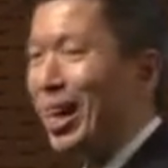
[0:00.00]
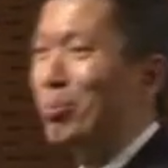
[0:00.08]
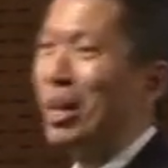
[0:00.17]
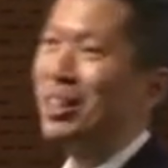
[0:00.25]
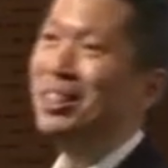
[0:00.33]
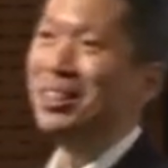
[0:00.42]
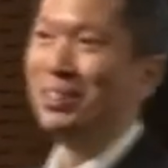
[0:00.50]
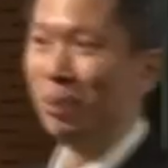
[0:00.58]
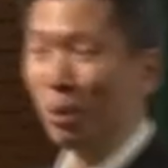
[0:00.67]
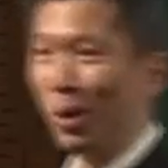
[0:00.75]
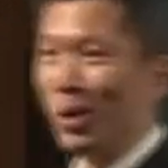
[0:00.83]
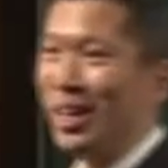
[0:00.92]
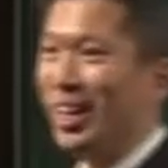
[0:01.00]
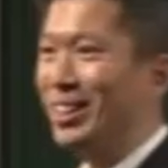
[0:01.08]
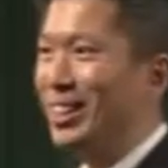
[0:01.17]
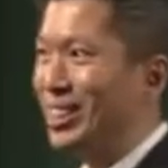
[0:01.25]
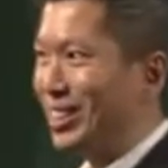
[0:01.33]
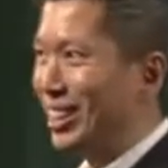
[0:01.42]
But don't worry,
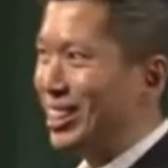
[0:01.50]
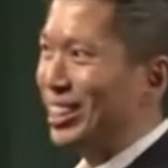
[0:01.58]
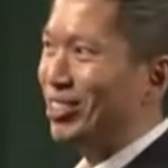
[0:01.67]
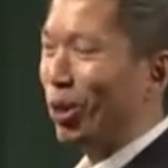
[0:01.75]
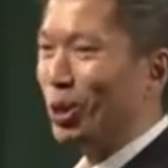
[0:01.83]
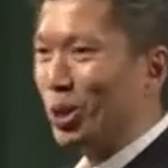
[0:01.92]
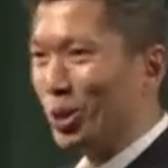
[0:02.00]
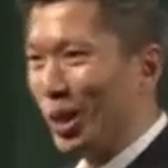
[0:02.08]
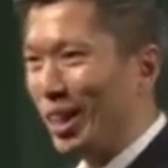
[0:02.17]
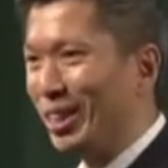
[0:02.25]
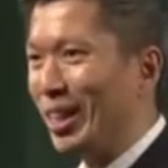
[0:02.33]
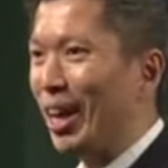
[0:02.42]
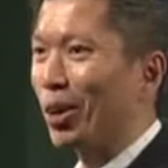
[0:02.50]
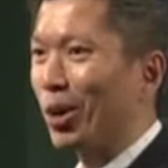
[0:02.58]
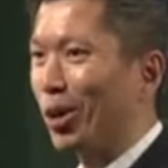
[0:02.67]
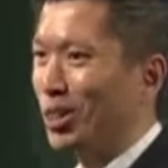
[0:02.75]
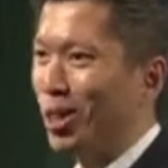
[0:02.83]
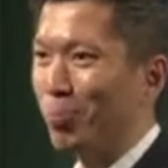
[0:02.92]
this Feng Shui
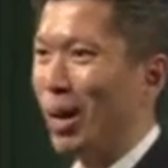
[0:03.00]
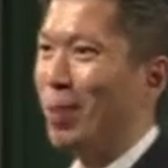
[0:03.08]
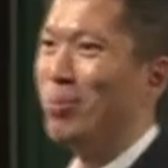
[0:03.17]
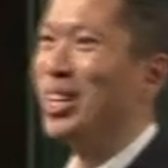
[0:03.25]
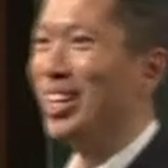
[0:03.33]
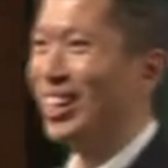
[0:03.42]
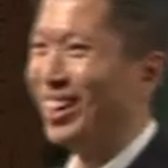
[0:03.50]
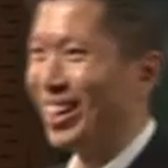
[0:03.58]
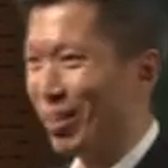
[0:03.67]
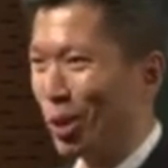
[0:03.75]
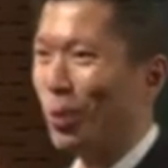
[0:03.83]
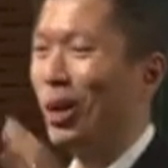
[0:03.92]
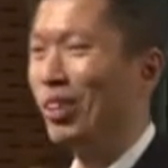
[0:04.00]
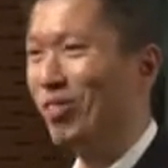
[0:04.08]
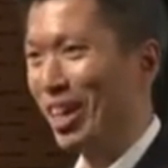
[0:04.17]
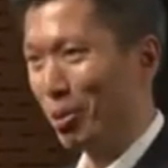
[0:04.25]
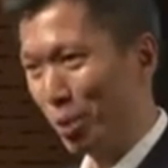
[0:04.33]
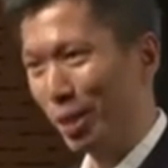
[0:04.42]
algo is not by me. I'm not
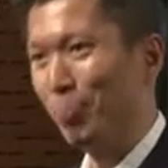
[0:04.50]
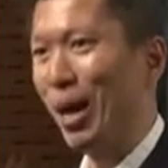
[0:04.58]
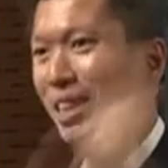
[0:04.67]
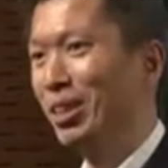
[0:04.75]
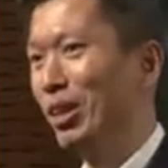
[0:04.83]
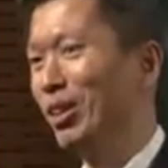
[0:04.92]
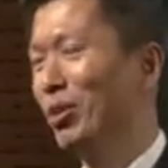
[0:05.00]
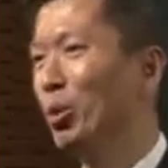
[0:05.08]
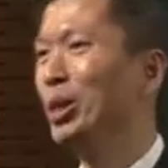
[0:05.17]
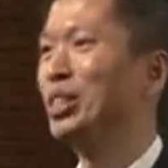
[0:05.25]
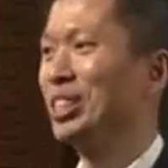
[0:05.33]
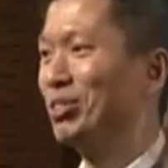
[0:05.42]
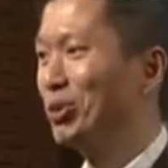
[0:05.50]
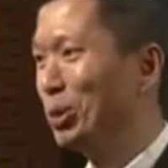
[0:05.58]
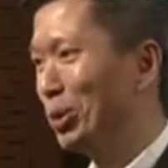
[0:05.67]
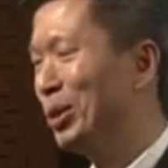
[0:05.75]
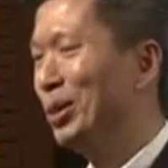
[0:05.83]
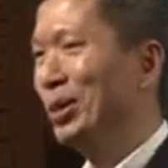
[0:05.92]
qualified. We partner with Hui
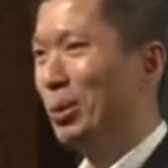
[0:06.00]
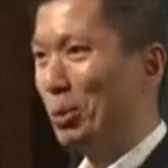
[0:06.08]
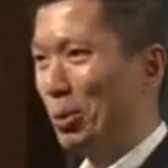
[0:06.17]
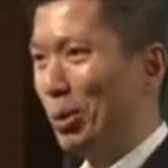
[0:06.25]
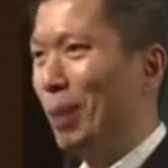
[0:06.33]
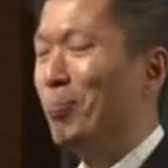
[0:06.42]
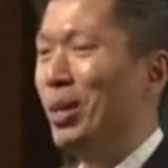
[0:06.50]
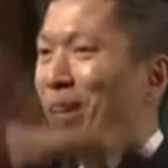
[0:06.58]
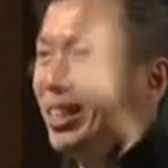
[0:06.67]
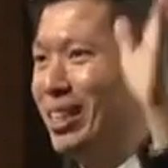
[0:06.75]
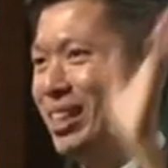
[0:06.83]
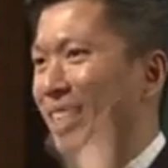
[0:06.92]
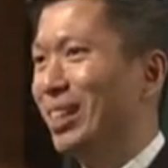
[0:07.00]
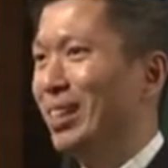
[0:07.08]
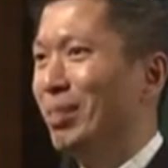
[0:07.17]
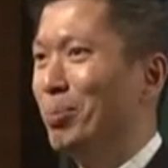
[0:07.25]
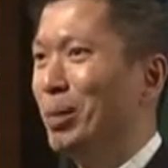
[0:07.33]
Shifu, who appear in the